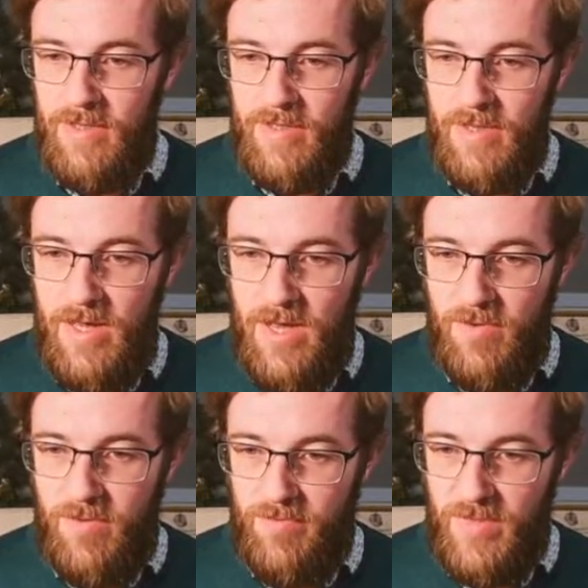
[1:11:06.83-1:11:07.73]
Now
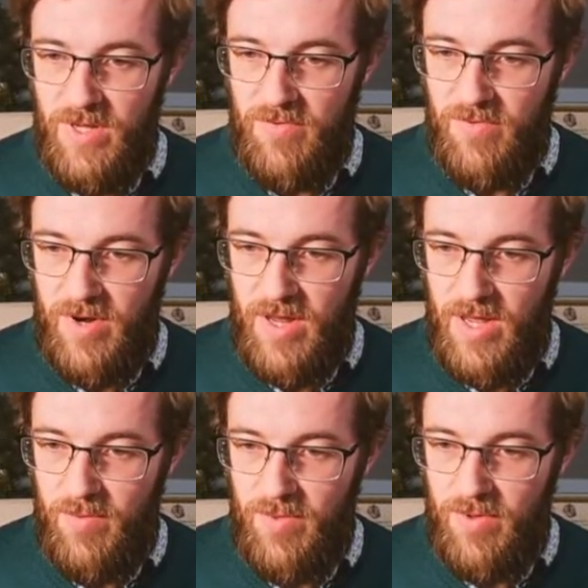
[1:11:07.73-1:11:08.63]
let me
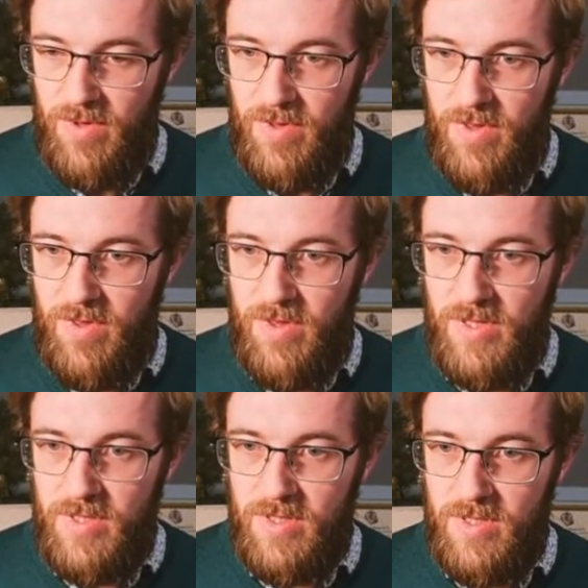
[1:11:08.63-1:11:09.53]
grab
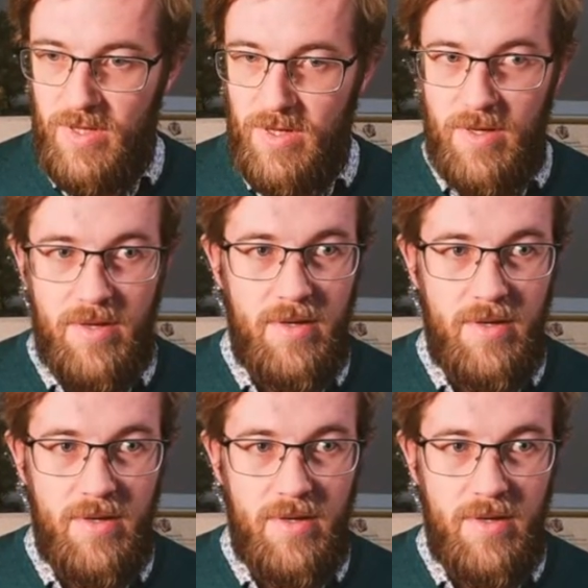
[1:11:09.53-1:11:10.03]
this thing.